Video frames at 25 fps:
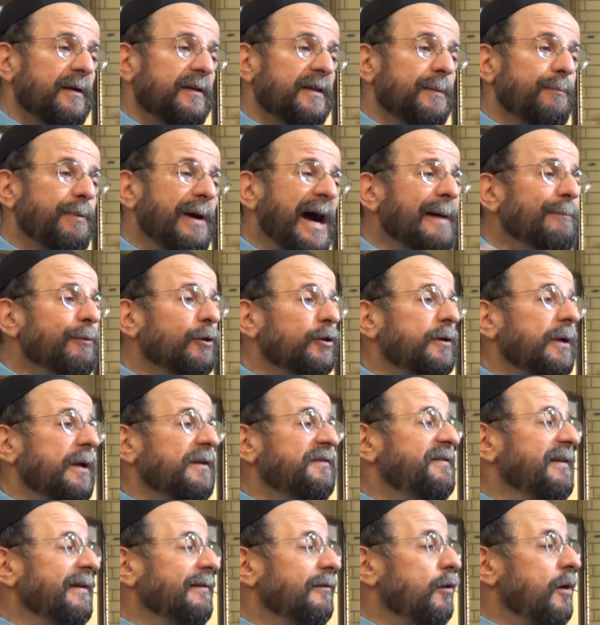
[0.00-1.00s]
The Bible could
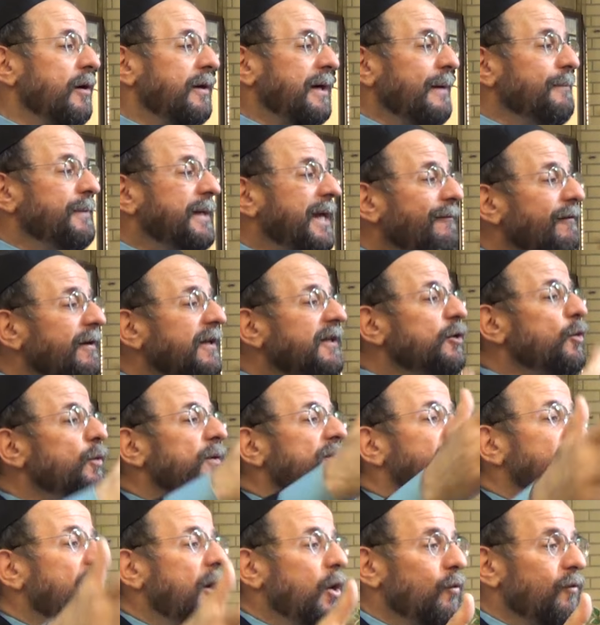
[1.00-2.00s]
have said, Look, I'm giving you
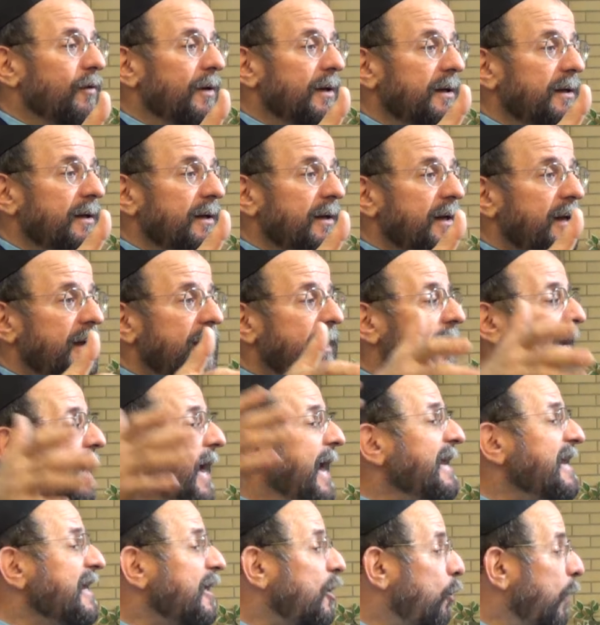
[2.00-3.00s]
a Torah.
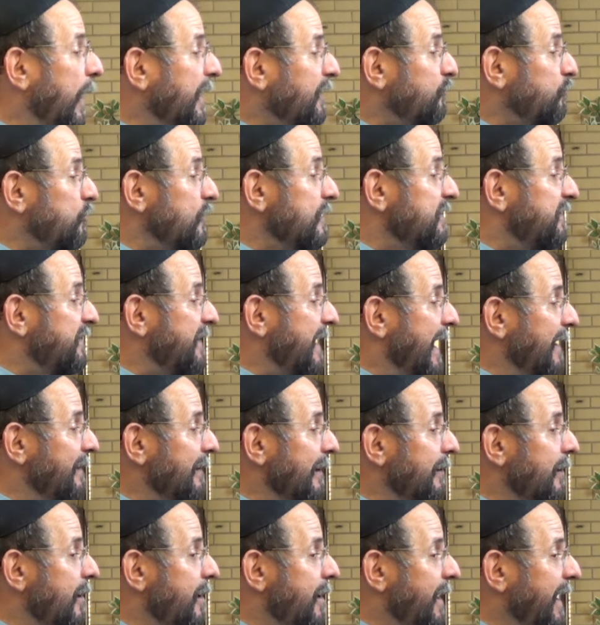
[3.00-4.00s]
Any questions down
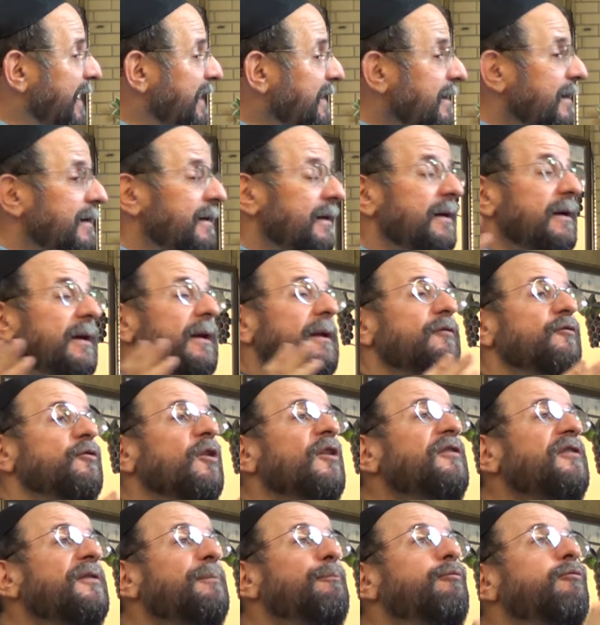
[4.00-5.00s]
the line?
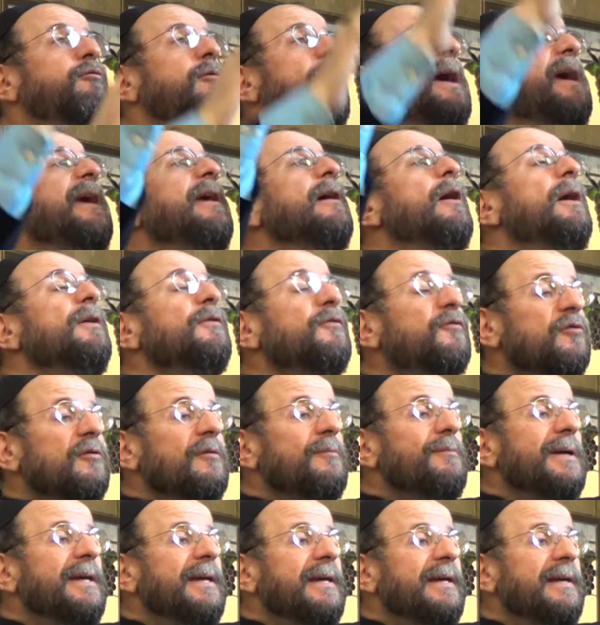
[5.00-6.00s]
Just pray
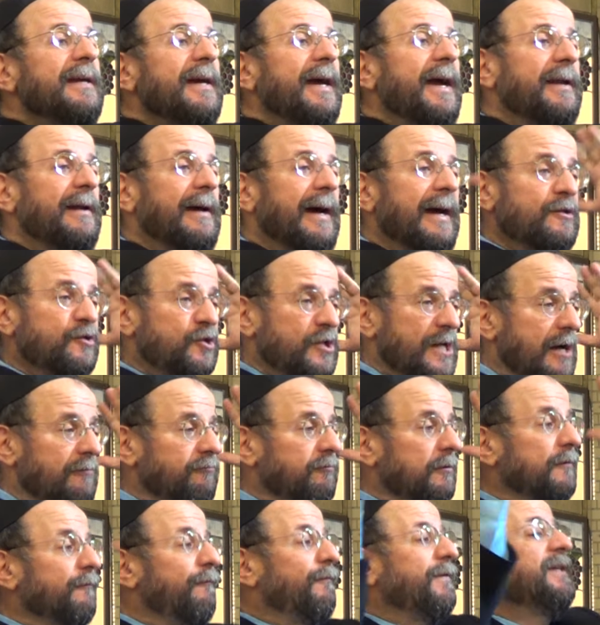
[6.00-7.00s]
unto me and I shall
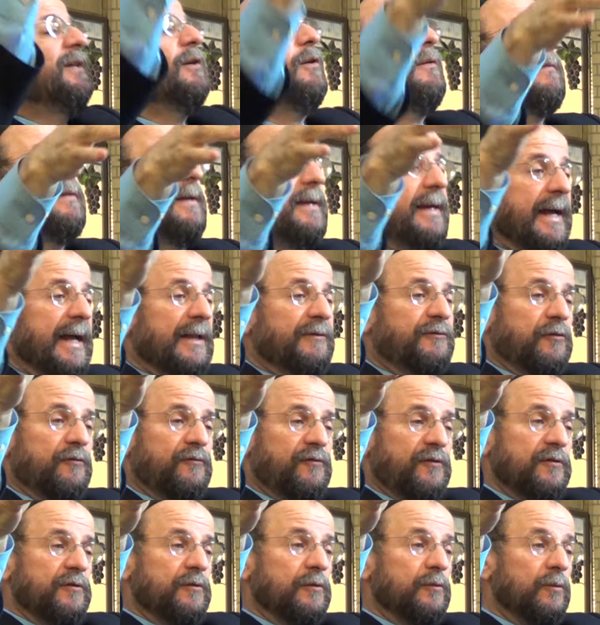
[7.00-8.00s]
reveal the answer
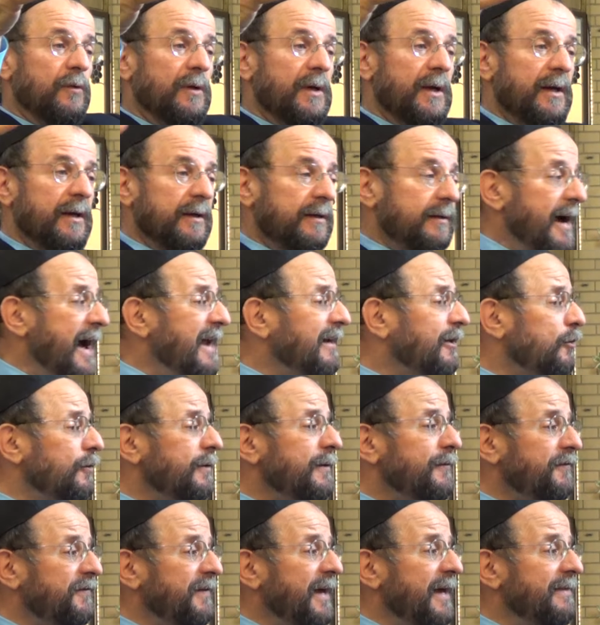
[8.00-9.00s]
to you. God could
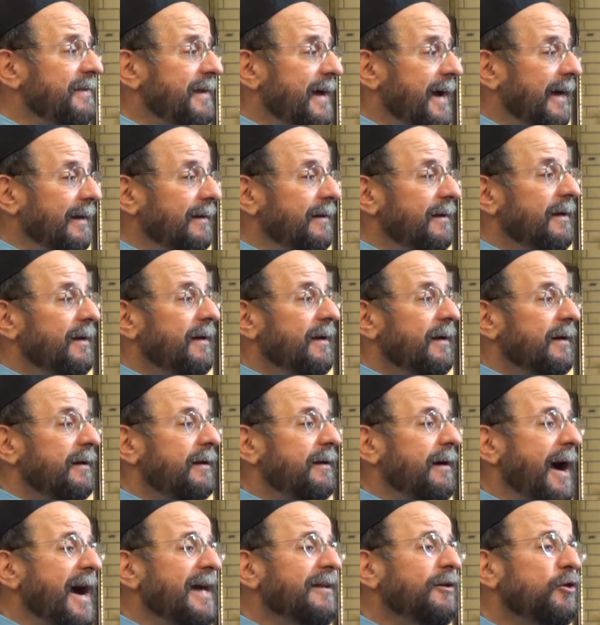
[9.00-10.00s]
have said that.
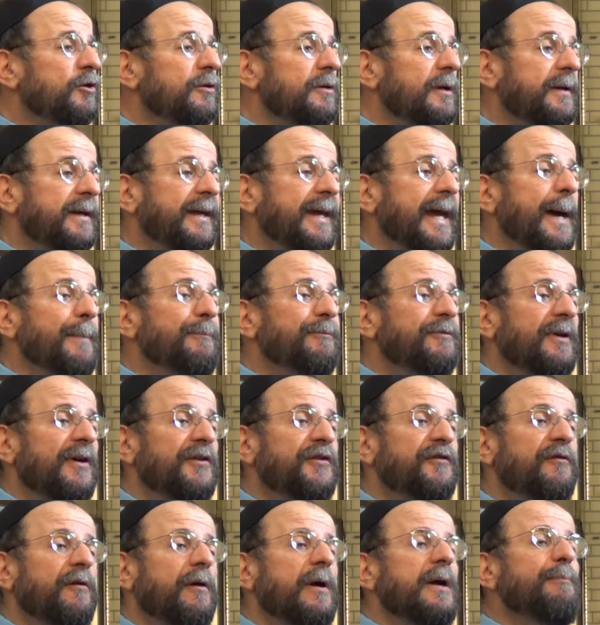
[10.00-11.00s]
God could have kept
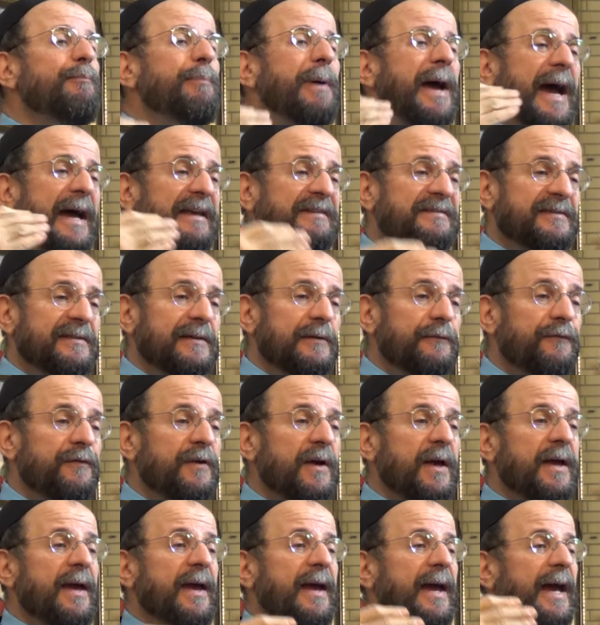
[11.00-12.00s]
us very
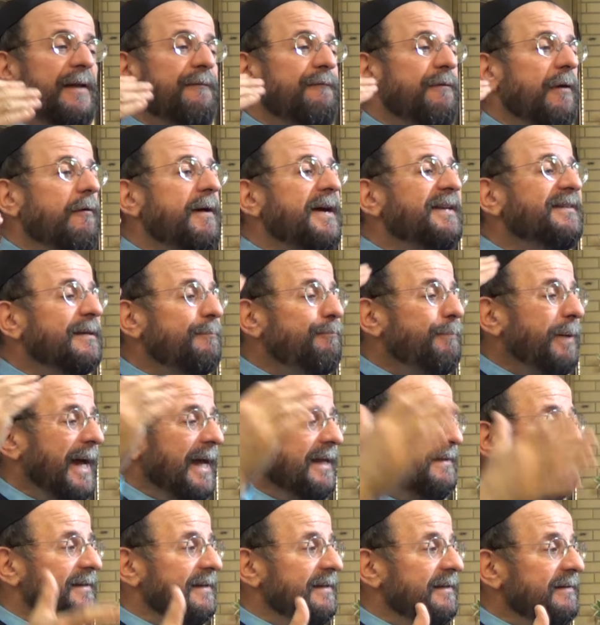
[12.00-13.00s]
passive and very
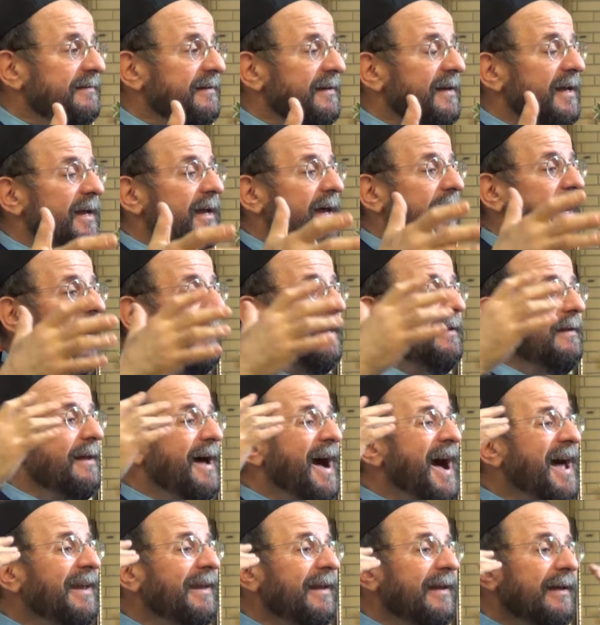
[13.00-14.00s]
dependent and
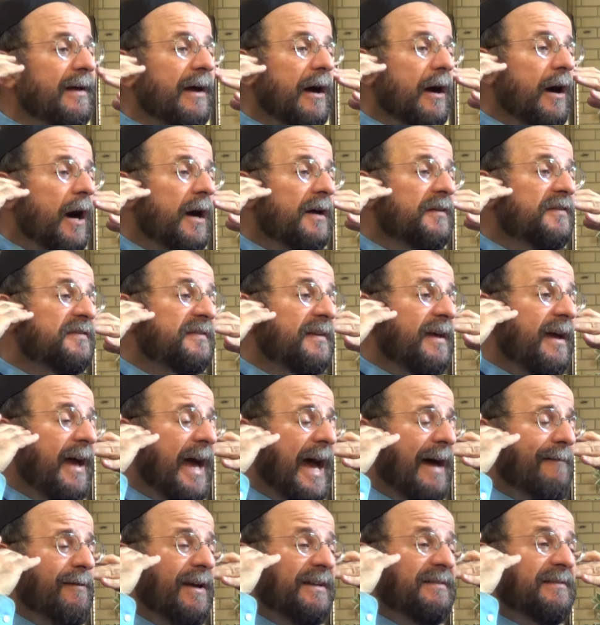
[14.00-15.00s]
not us
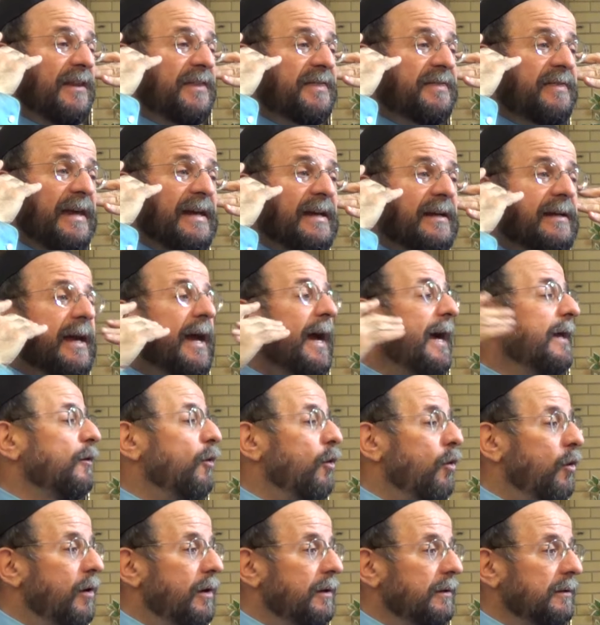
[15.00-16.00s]
having to think at
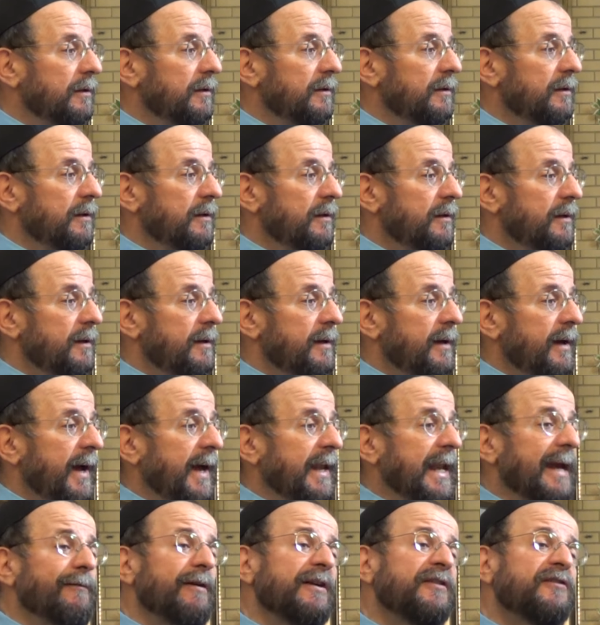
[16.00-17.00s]
all.
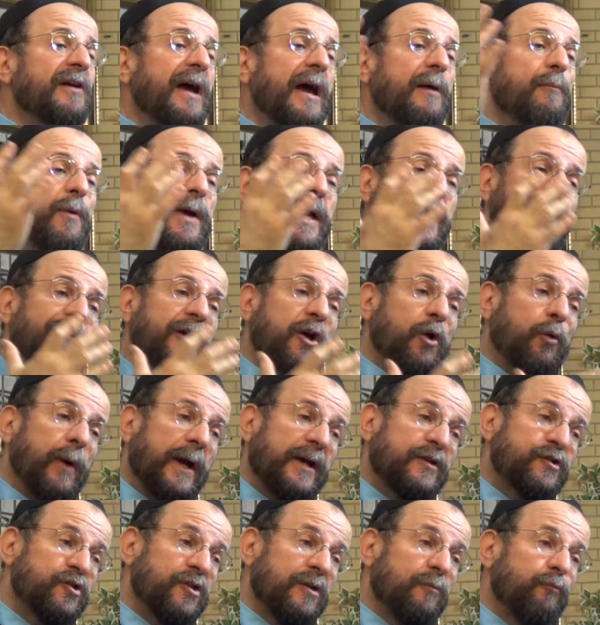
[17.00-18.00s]
And every time we have a
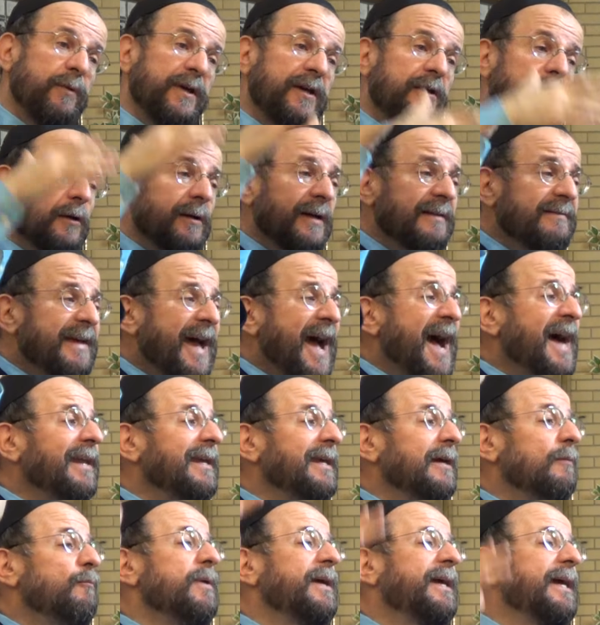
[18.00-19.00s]
question, we go to
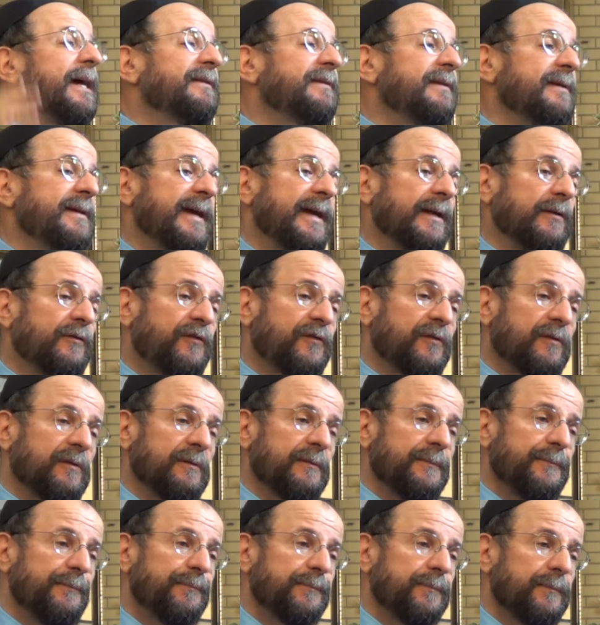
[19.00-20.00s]
daddy and we get the answer.